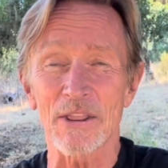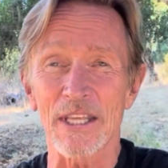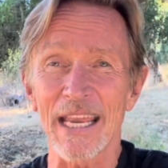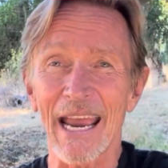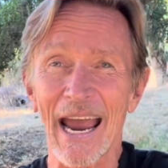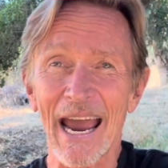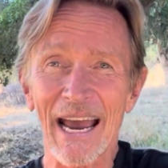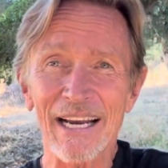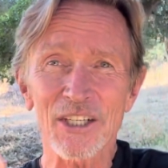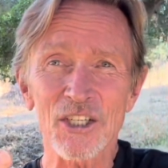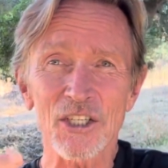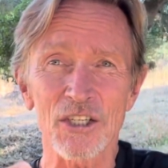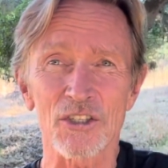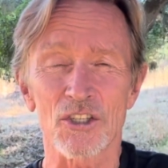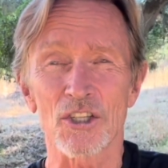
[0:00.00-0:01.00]
the
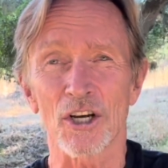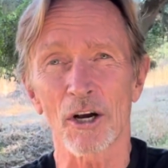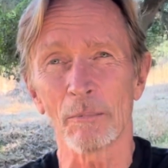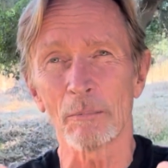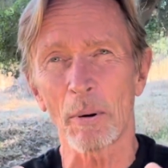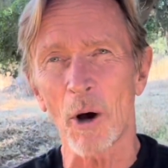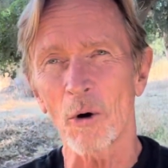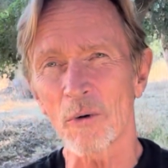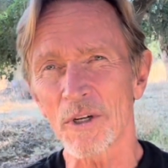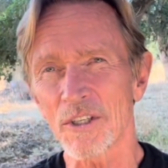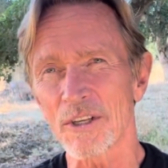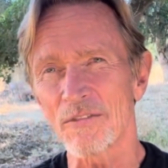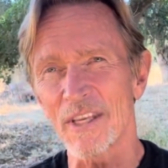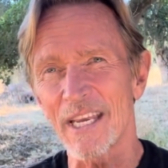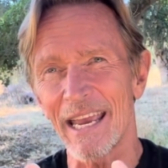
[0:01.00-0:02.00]
actions, the
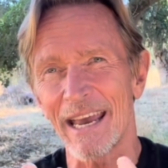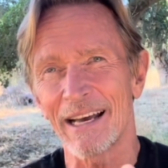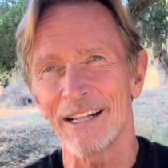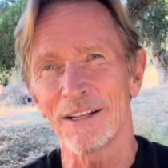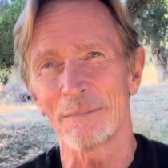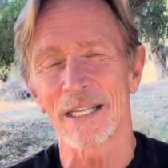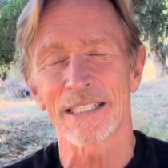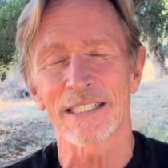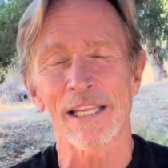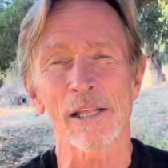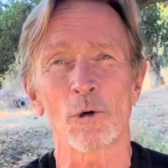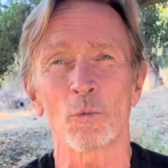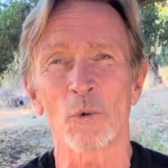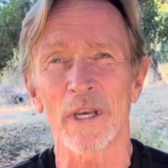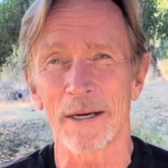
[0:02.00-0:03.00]
components of the elements
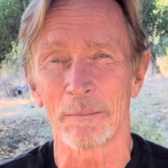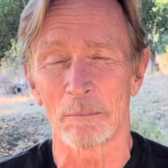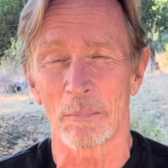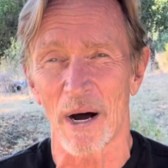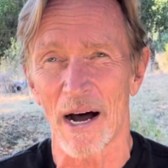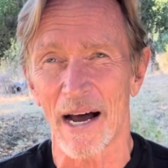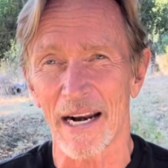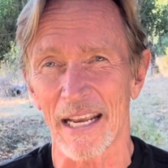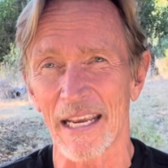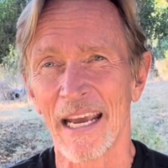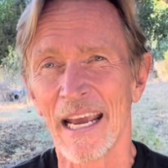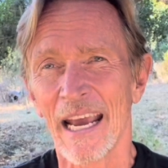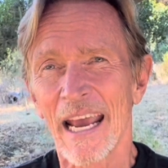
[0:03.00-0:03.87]
that we embody,